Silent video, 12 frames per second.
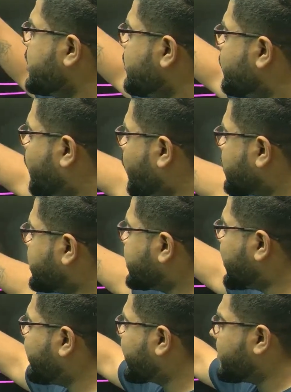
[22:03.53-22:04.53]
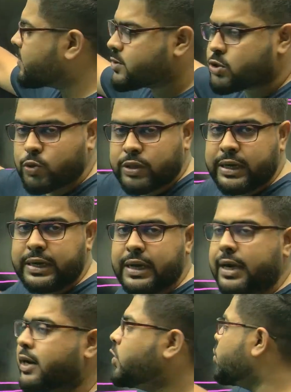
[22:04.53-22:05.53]
4 theta becomes 2
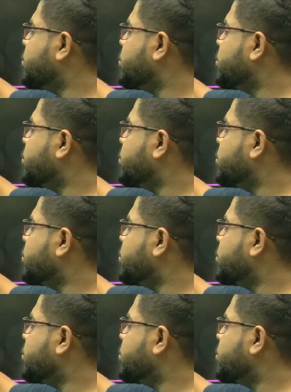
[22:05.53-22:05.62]
theta, 2